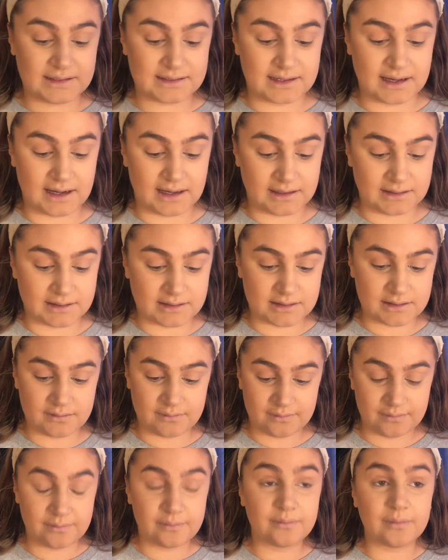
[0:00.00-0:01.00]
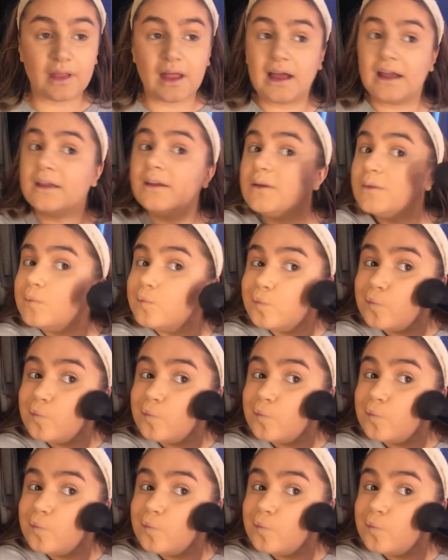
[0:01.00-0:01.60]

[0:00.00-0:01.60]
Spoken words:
nice. Like,